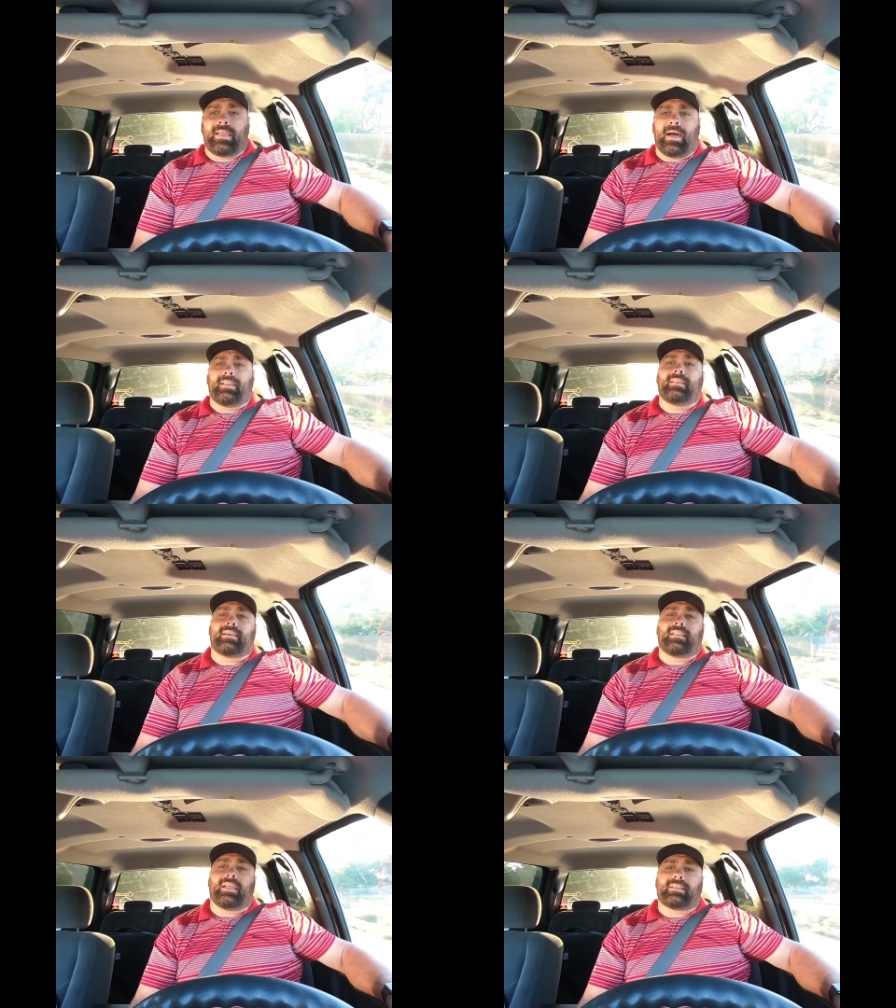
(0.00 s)
gotten
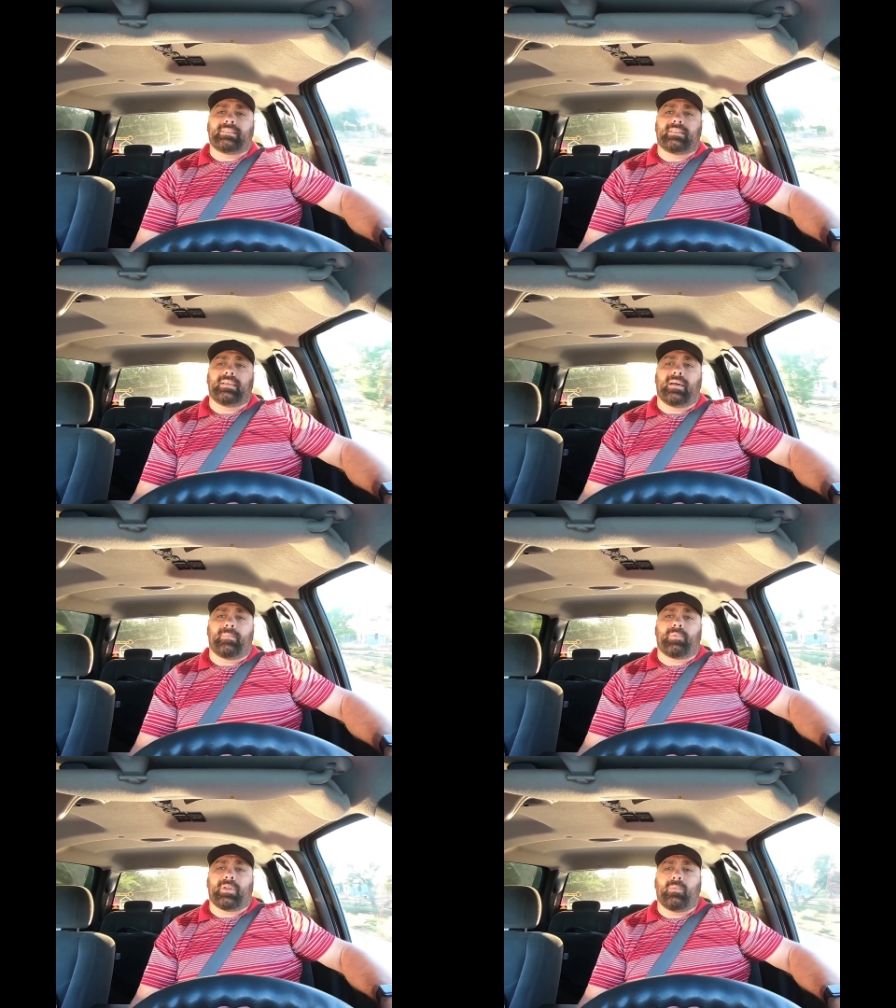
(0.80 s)
neglected
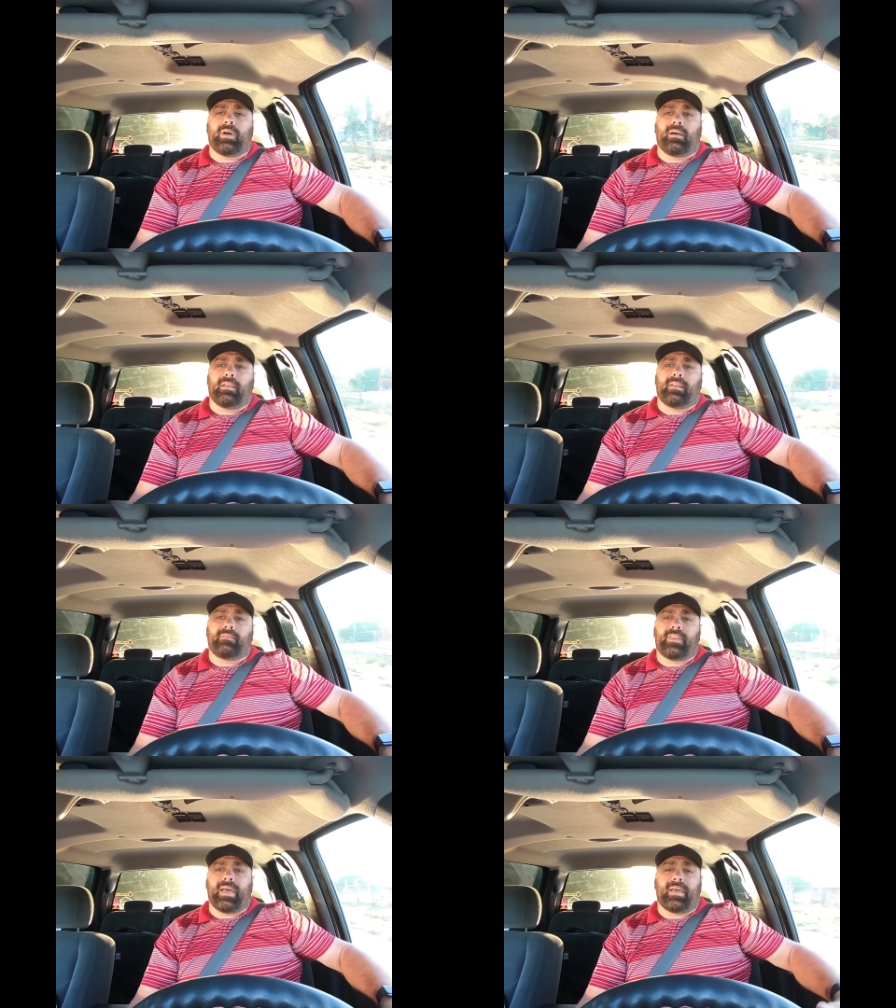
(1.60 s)
pretty well, and
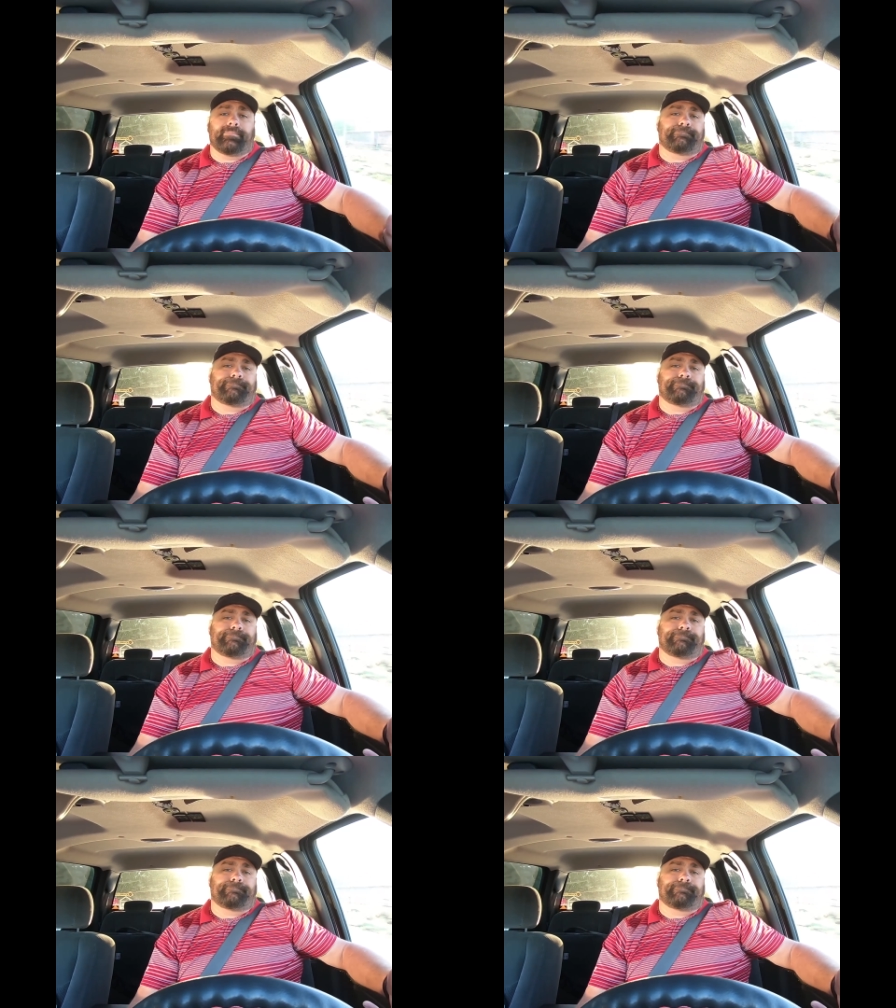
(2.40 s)
for that,